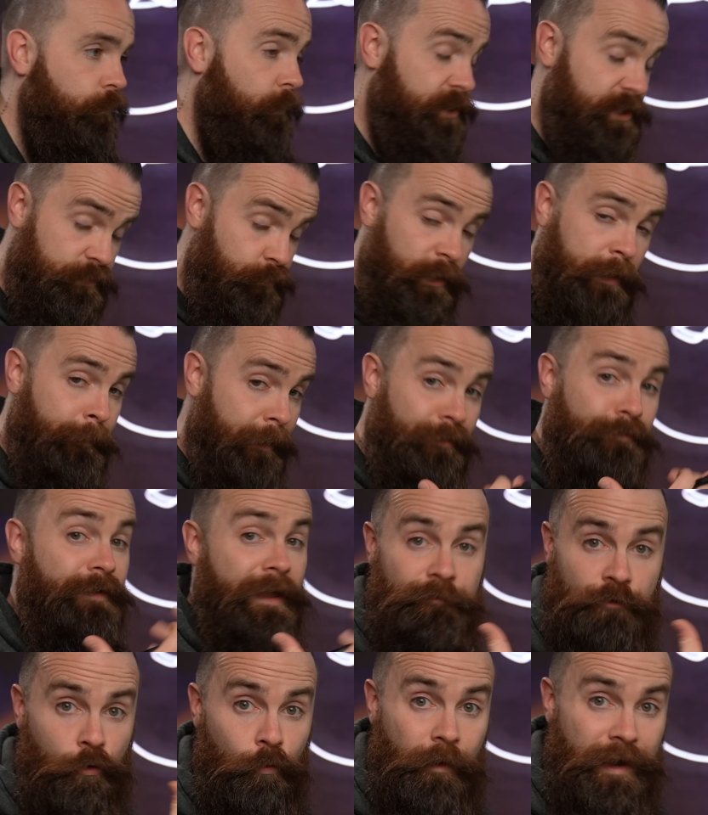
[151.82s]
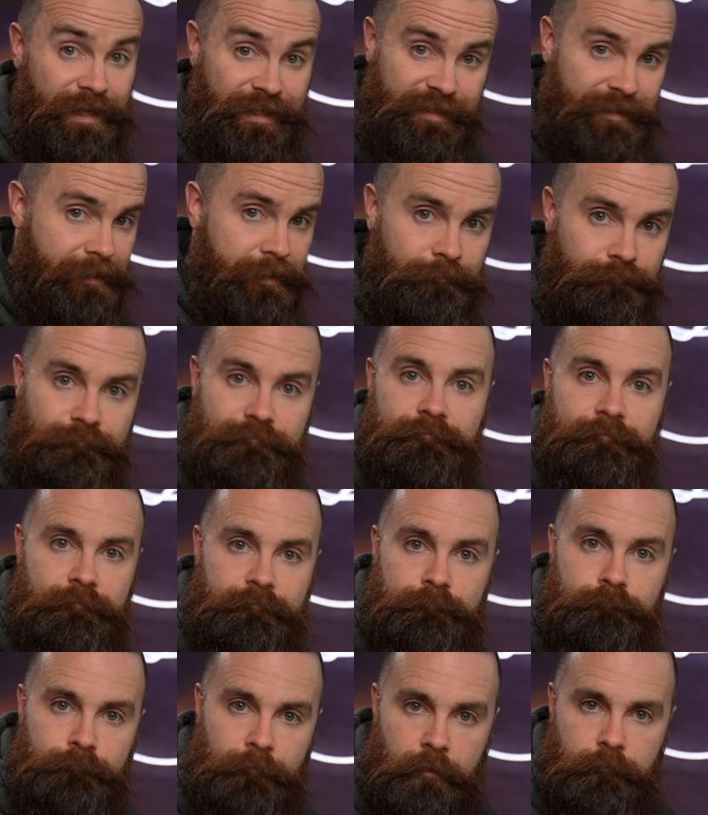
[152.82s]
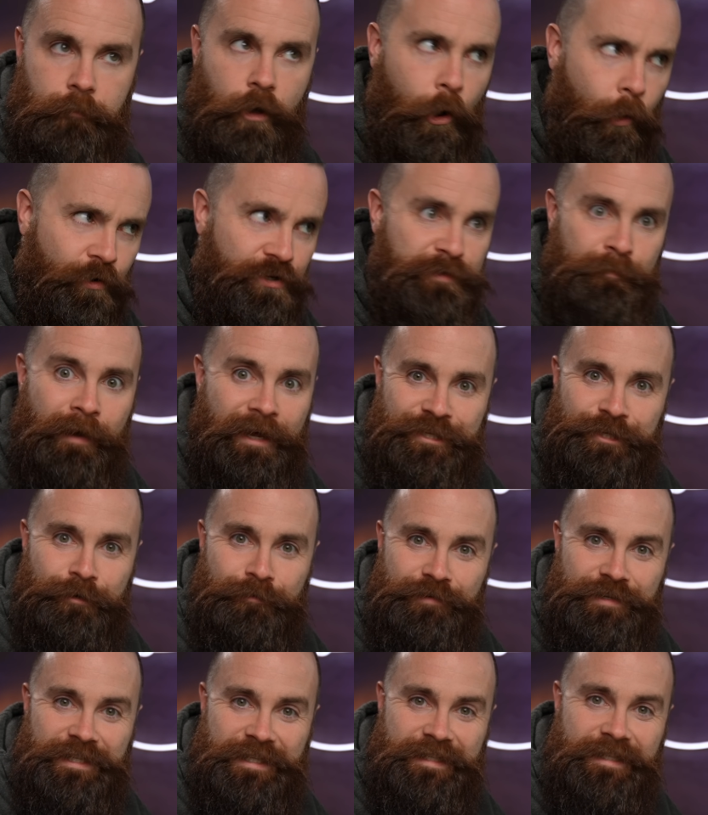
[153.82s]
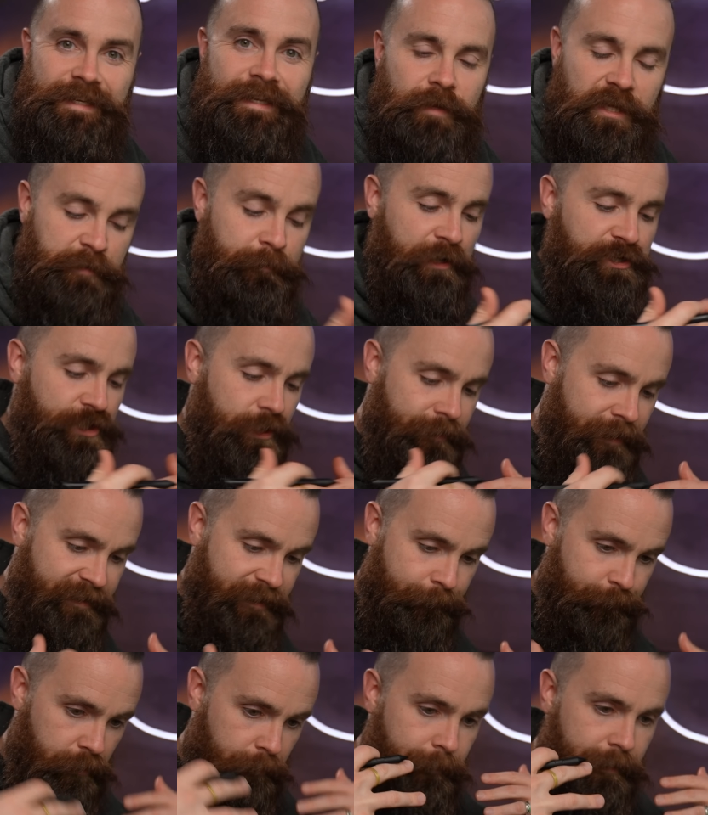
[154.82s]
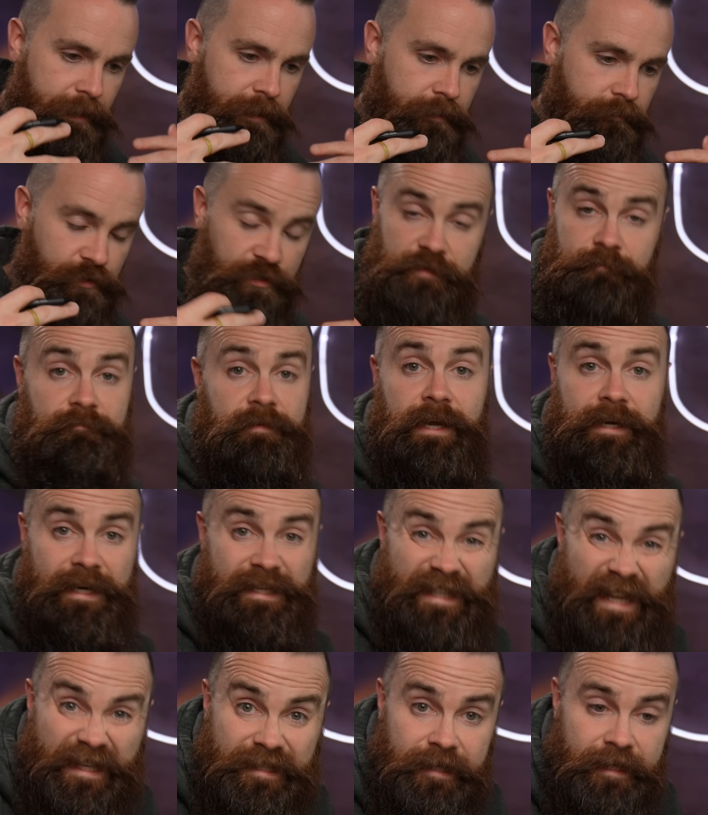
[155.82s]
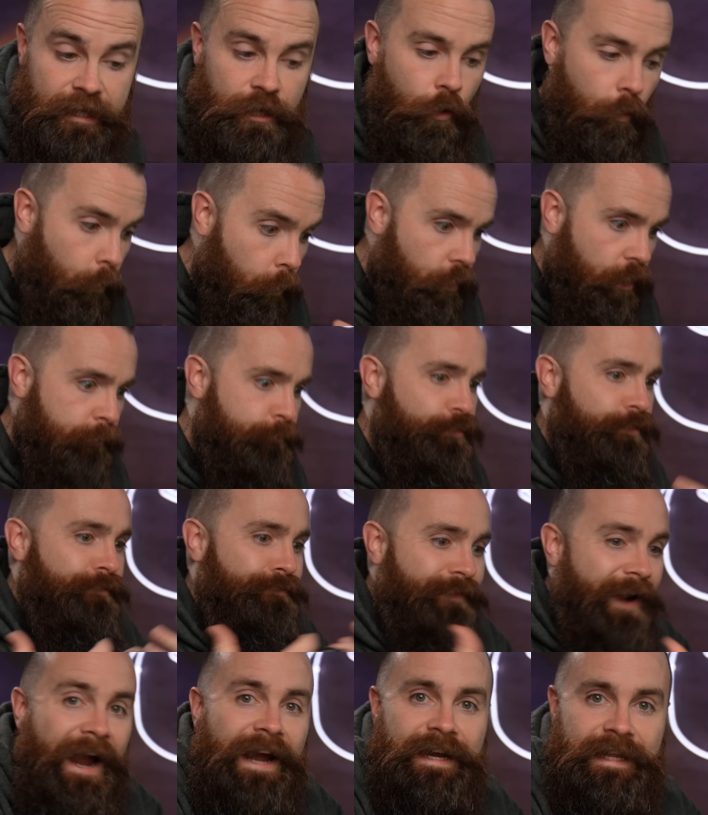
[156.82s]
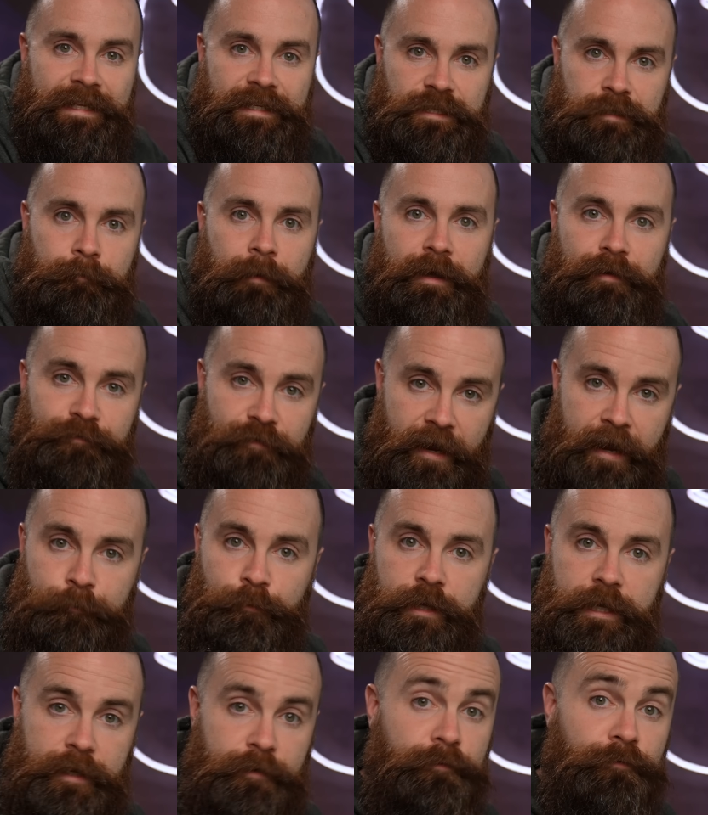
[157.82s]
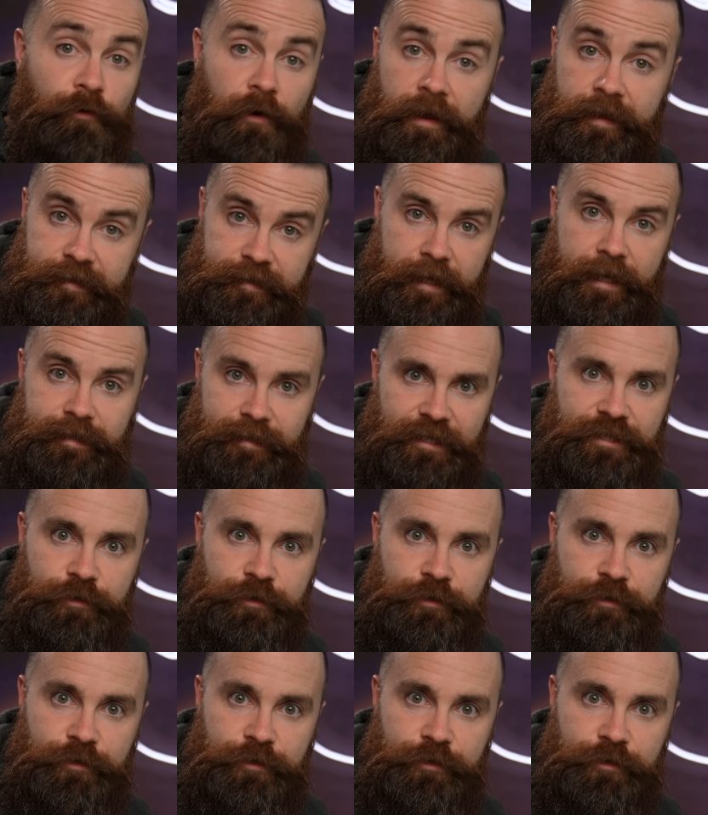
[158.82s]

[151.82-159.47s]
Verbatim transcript: which is one of my favorite ways to host my services, especially things I'm gonna be just kind of testing or providing to my family and friends as a